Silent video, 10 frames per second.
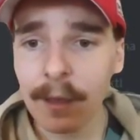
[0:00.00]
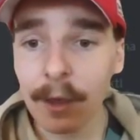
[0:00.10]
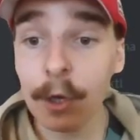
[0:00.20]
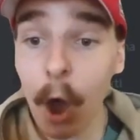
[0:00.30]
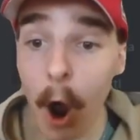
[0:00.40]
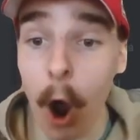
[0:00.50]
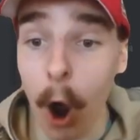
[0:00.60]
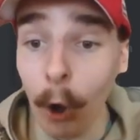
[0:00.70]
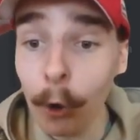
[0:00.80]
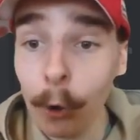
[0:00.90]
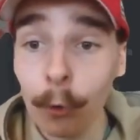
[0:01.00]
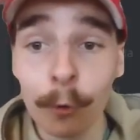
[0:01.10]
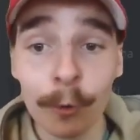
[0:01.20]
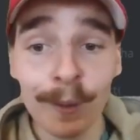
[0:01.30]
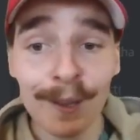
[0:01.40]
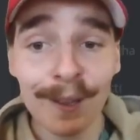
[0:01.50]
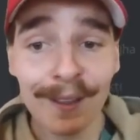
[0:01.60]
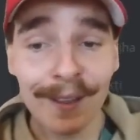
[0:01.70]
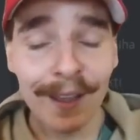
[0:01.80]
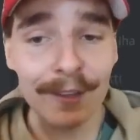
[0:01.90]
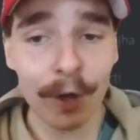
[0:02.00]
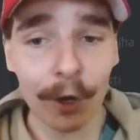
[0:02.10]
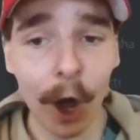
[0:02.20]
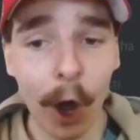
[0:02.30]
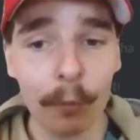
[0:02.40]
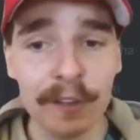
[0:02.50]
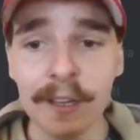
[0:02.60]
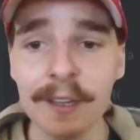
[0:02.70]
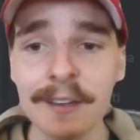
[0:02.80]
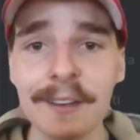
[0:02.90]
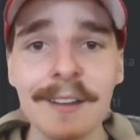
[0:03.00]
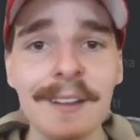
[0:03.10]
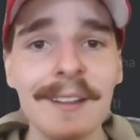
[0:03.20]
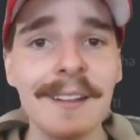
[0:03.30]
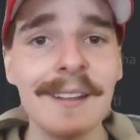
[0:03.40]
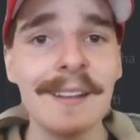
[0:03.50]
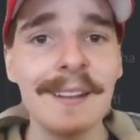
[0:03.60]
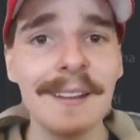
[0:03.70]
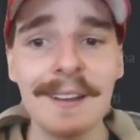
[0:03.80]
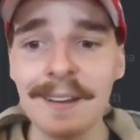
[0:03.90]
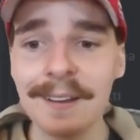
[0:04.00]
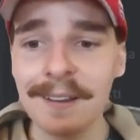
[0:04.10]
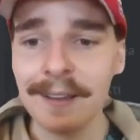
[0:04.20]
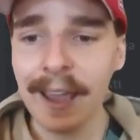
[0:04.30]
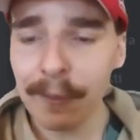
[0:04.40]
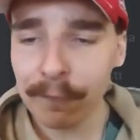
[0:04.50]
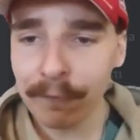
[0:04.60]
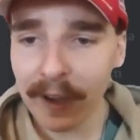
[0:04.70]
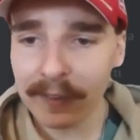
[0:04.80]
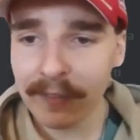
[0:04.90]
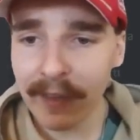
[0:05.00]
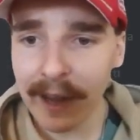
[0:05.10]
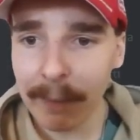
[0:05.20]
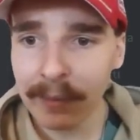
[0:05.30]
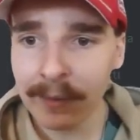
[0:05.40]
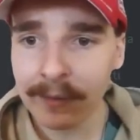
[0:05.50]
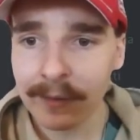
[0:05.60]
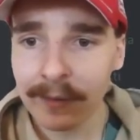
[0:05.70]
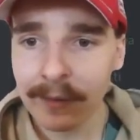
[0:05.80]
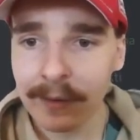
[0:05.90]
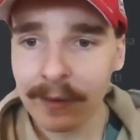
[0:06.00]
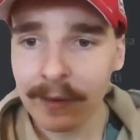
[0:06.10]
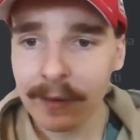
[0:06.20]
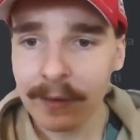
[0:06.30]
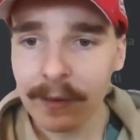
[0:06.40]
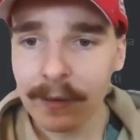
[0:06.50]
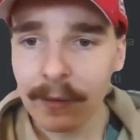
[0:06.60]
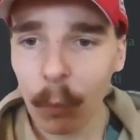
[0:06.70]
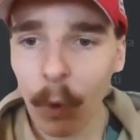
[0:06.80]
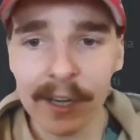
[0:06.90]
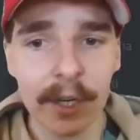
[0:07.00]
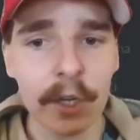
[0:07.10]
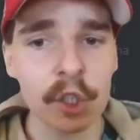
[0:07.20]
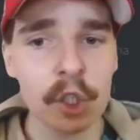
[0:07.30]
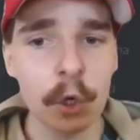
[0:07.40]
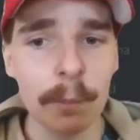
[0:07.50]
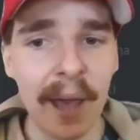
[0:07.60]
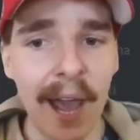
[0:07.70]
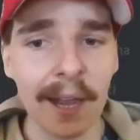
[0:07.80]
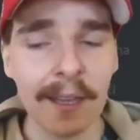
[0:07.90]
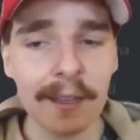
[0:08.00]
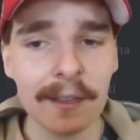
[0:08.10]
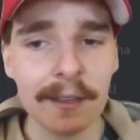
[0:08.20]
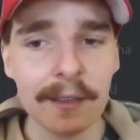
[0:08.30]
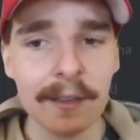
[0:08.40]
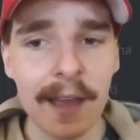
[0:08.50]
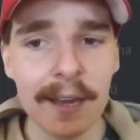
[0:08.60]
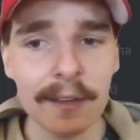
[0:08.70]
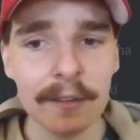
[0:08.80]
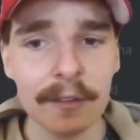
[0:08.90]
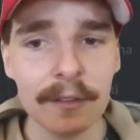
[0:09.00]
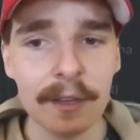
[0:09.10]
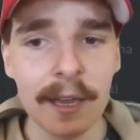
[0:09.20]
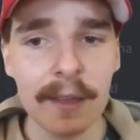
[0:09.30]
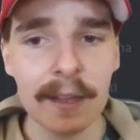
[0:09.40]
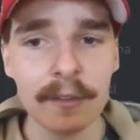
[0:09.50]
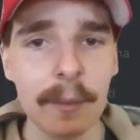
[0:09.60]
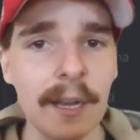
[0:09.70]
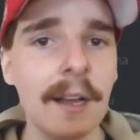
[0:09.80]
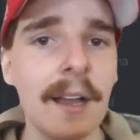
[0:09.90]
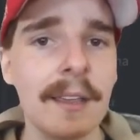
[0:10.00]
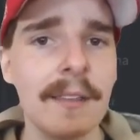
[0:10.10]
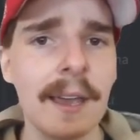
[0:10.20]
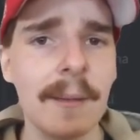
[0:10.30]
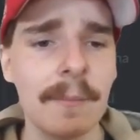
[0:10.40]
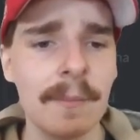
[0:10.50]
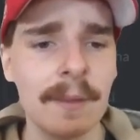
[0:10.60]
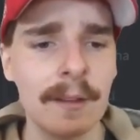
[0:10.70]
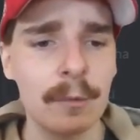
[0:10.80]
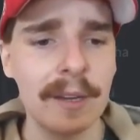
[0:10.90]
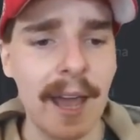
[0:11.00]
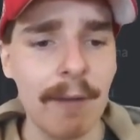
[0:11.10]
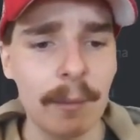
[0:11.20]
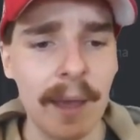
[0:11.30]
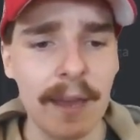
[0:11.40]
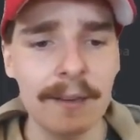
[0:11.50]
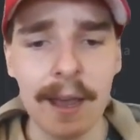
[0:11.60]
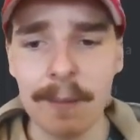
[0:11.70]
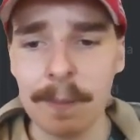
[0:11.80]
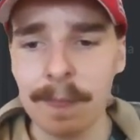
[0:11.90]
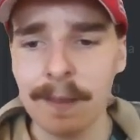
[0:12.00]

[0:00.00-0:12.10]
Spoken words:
No! It's got holes in it. How the fuck did that happen? Why did it shoot back? That is, yeah, that's a bit unlucky there. It's when you're having a bad day.